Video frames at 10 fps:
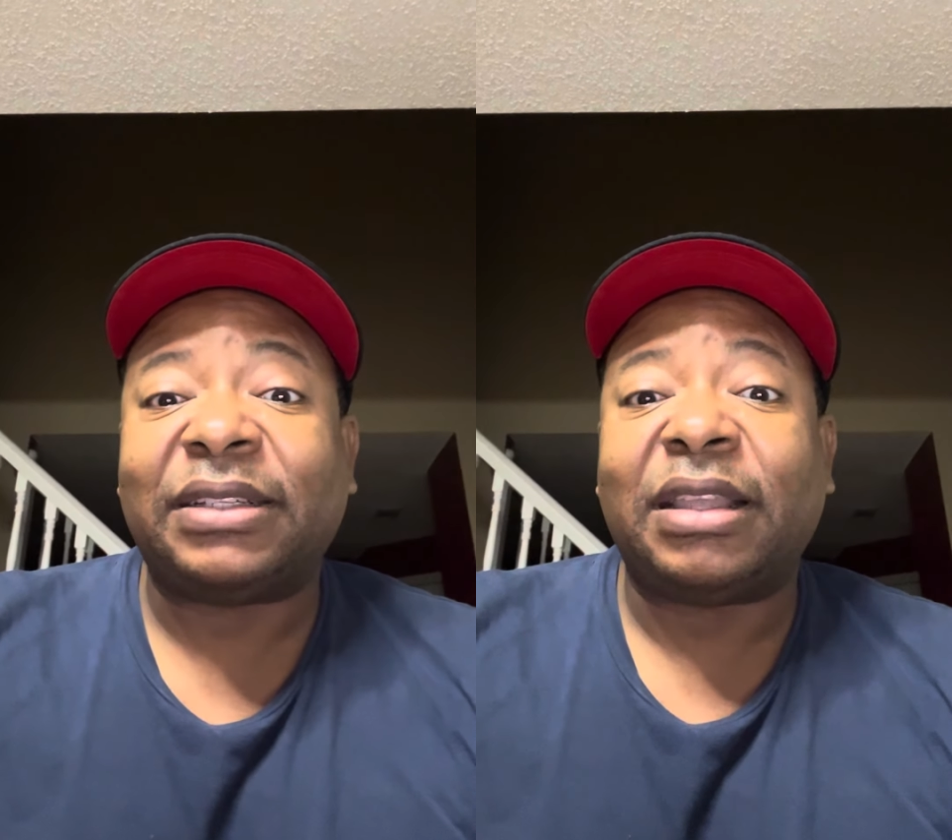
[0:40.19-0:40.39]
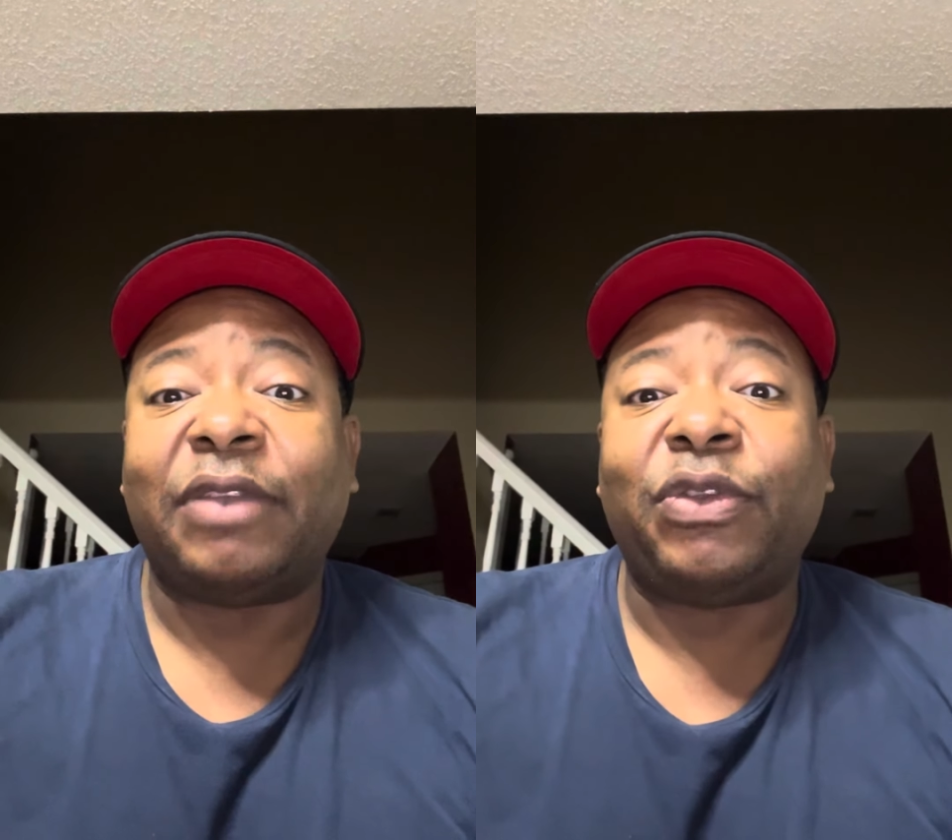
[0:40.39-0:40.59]

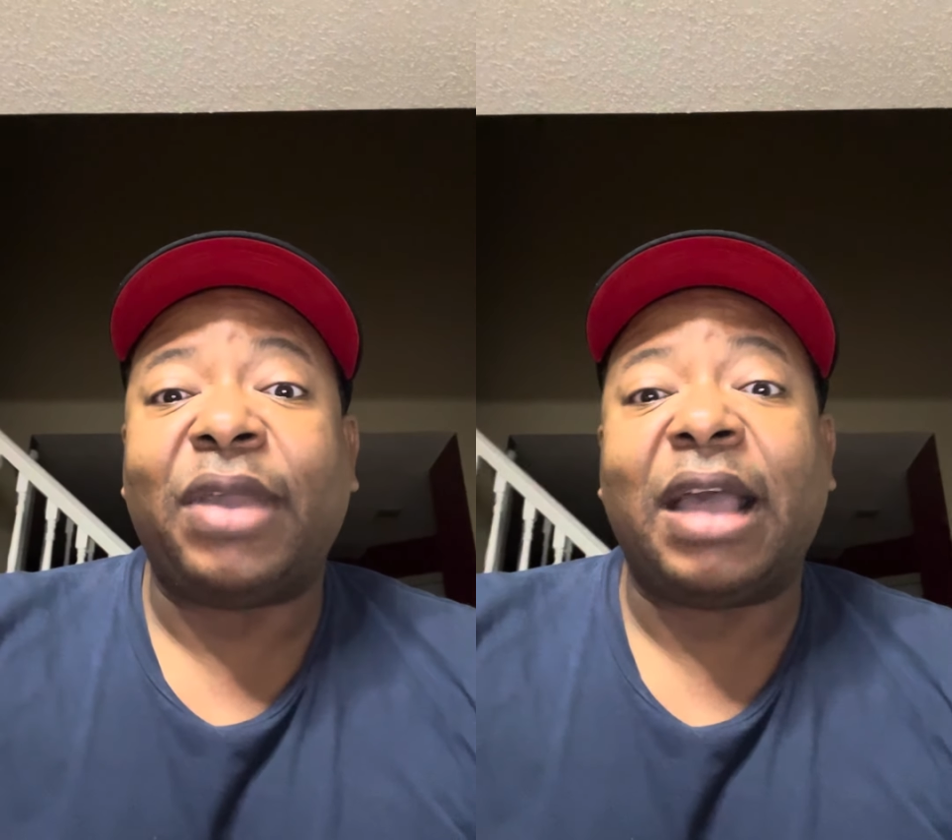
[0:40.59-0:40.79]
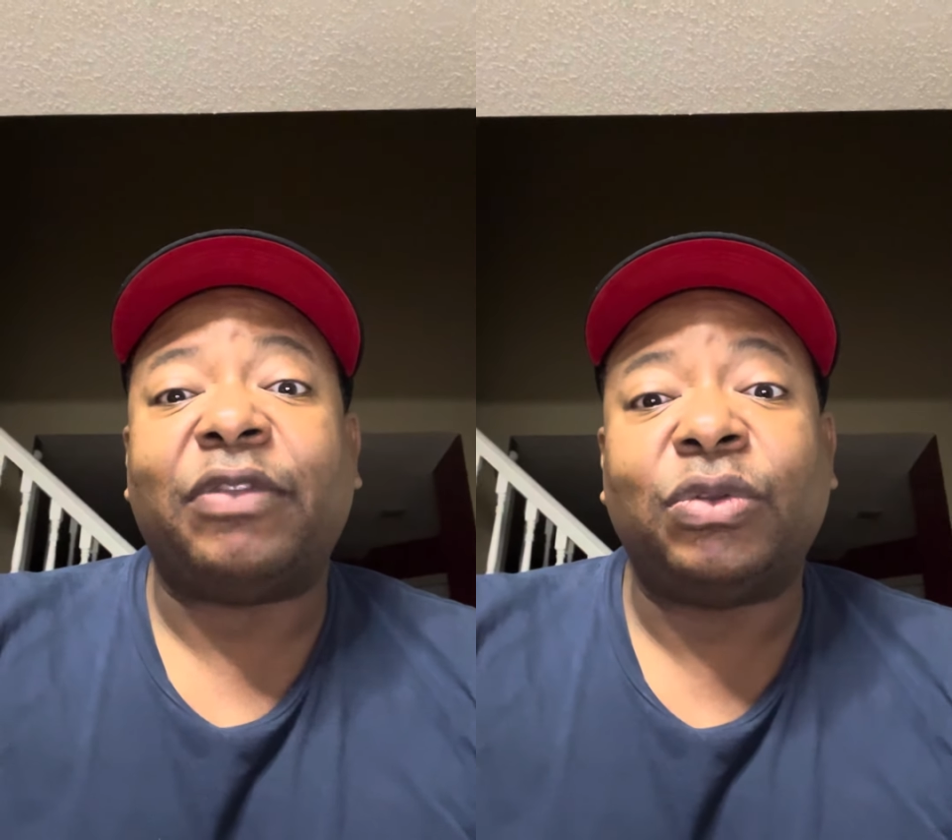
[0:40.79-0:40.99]
if you
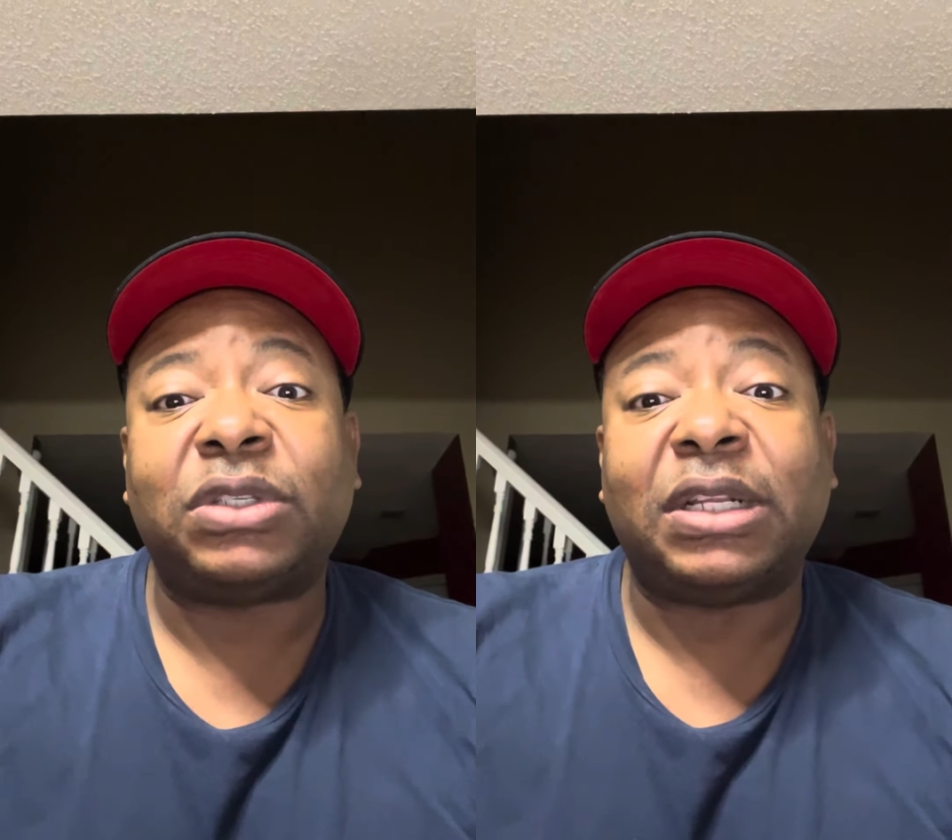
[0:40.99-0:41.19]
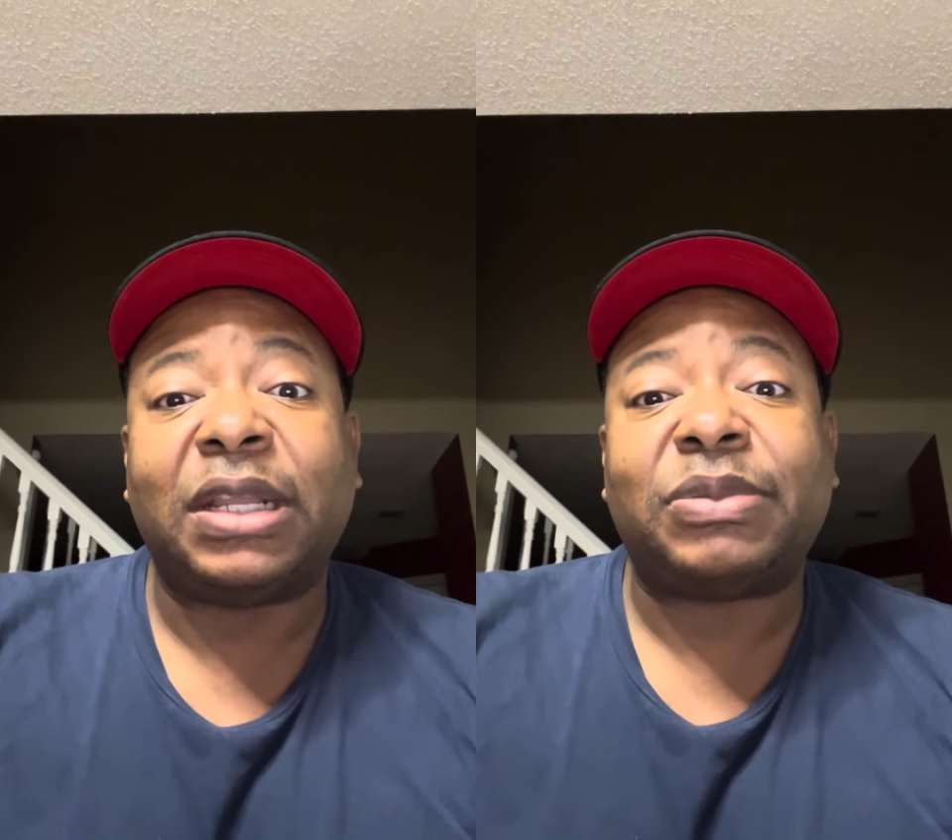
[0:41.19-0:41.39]
have
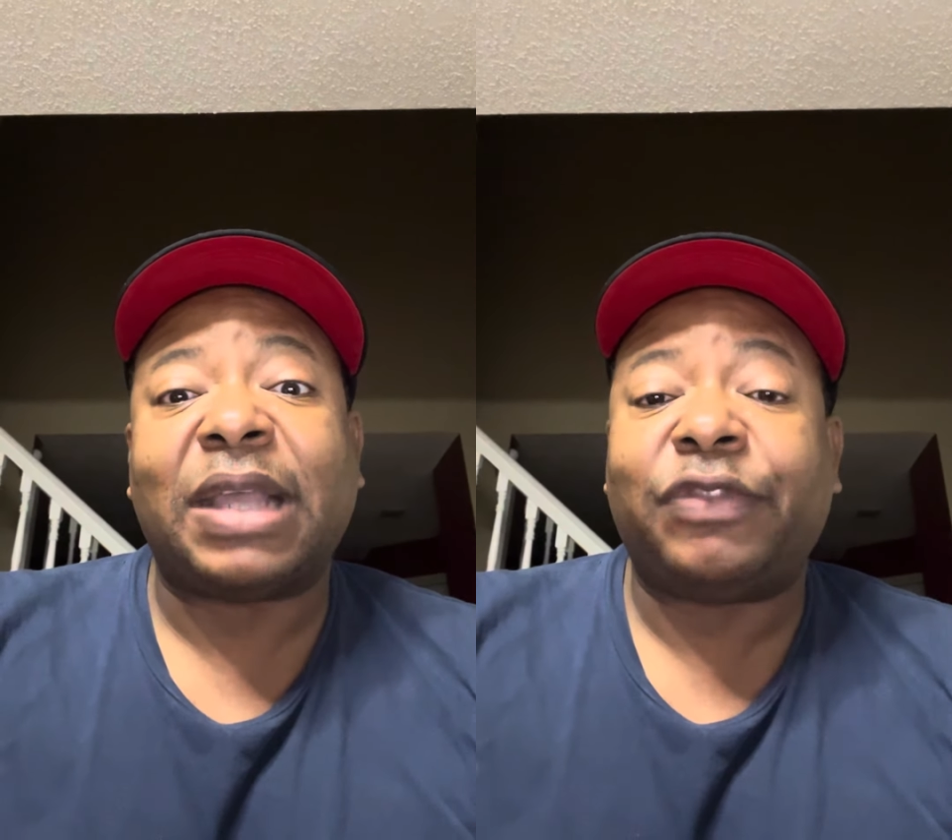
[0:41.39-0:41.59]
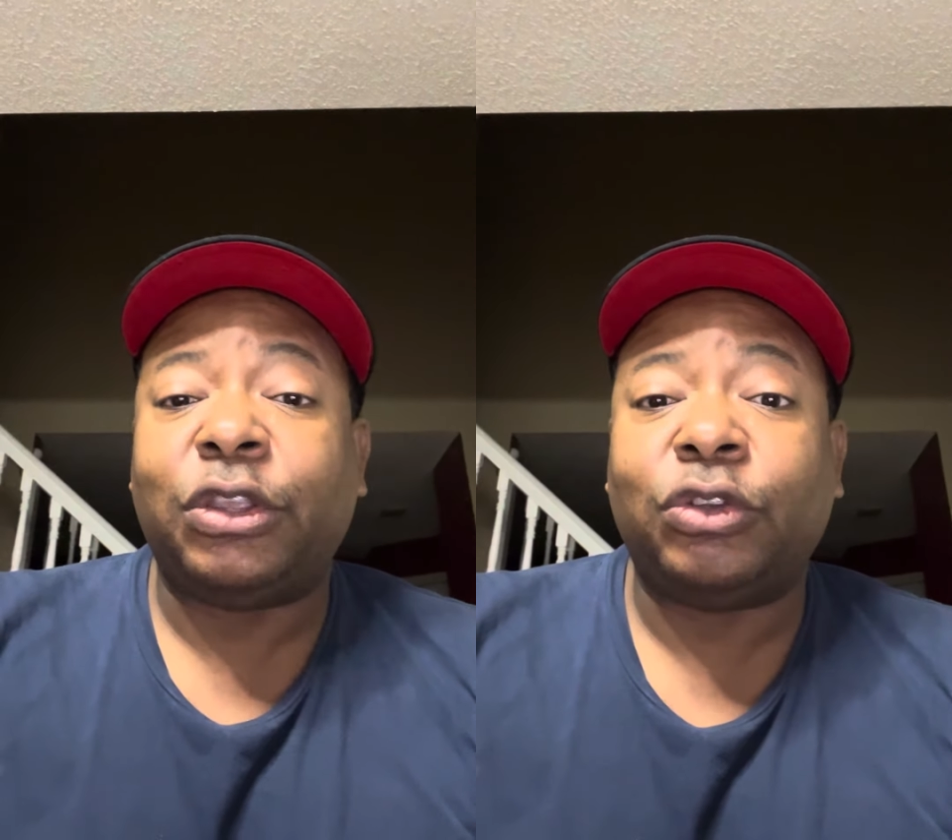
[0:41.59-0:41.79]
loose lips
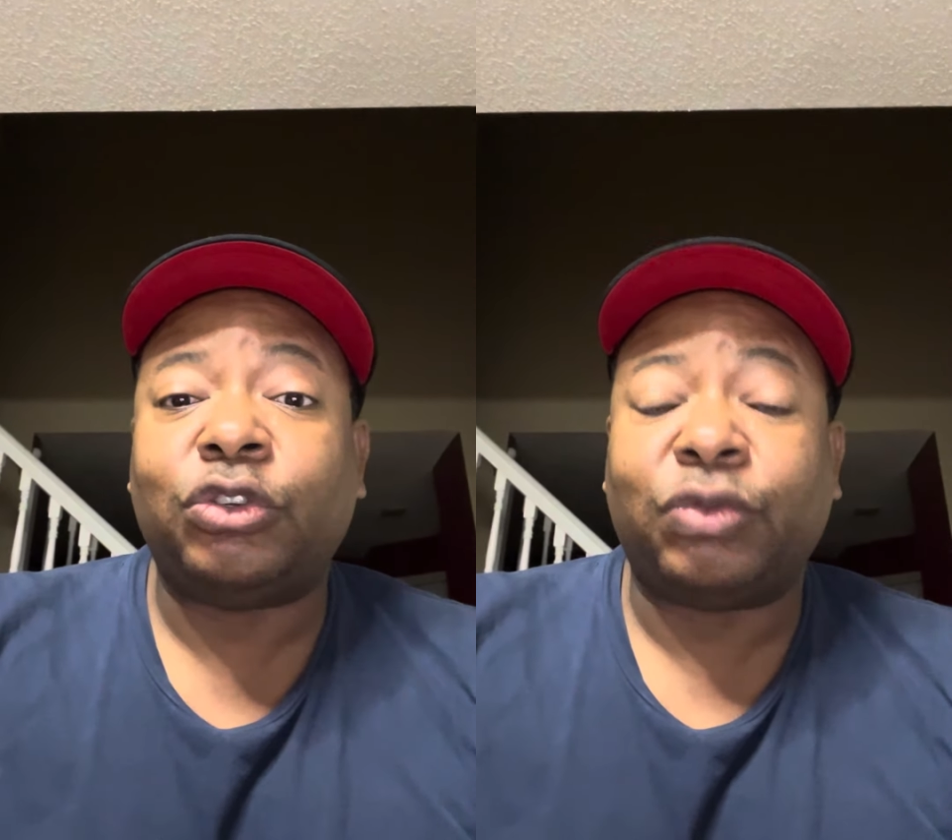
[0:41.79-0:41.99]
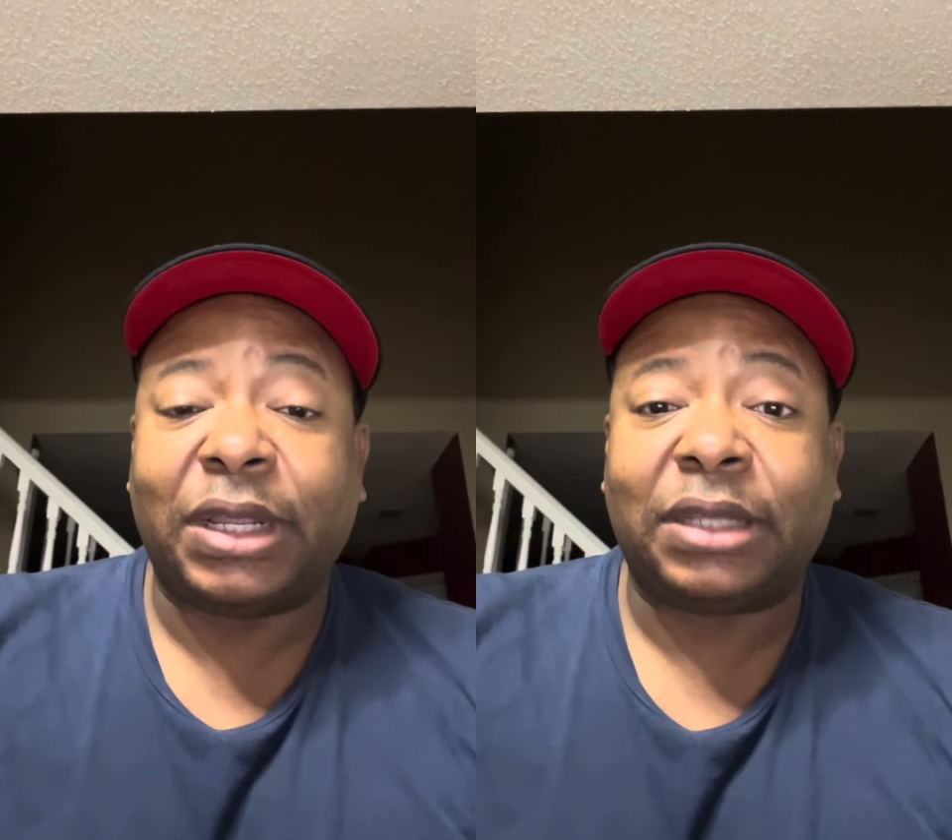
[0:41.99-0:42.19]
after you
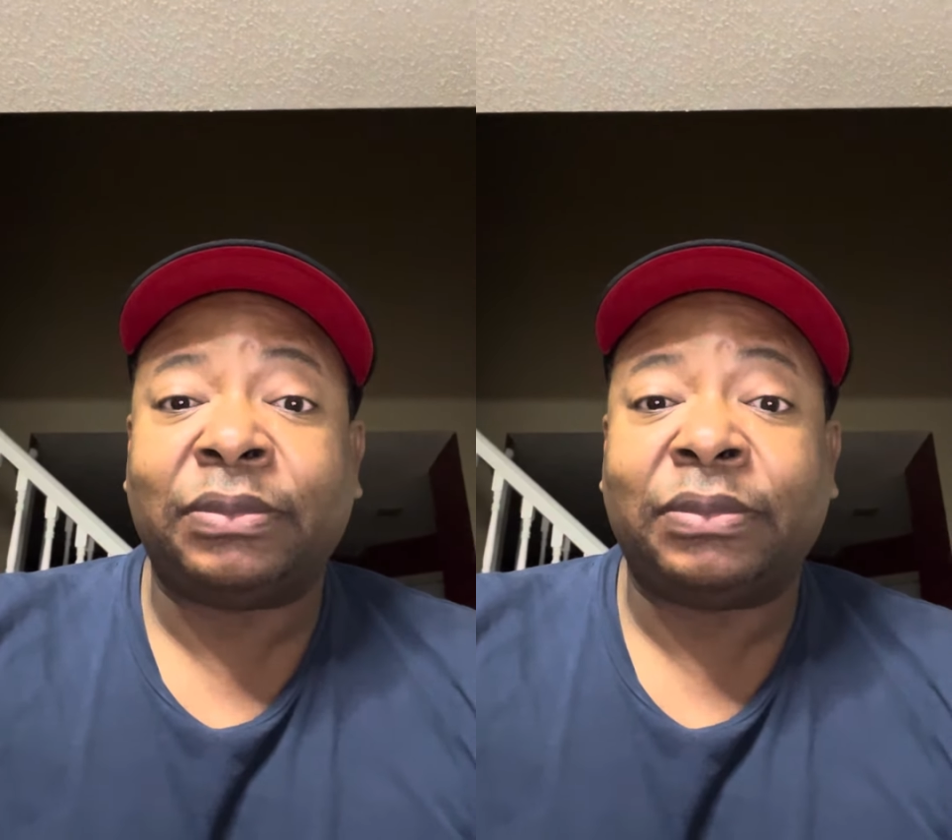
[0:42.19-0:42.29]
drink.